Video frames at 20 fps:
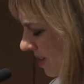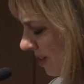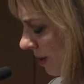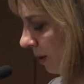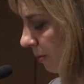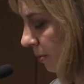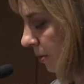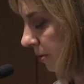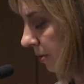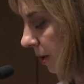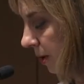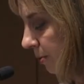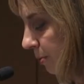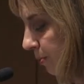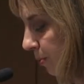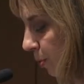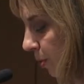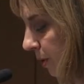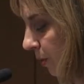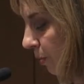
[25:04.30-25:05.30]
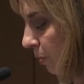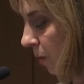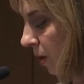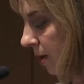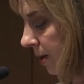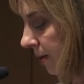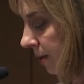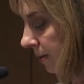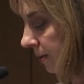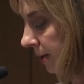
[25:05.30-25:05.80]
and I would, I would put
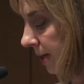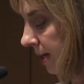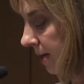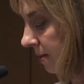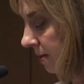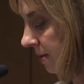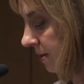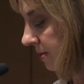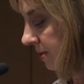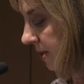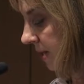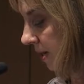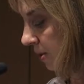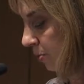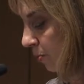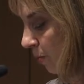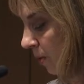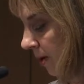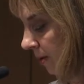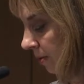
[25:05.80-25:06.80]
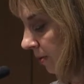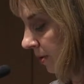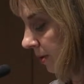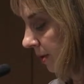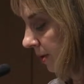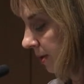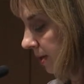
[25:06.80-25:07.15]
Iran in this as well,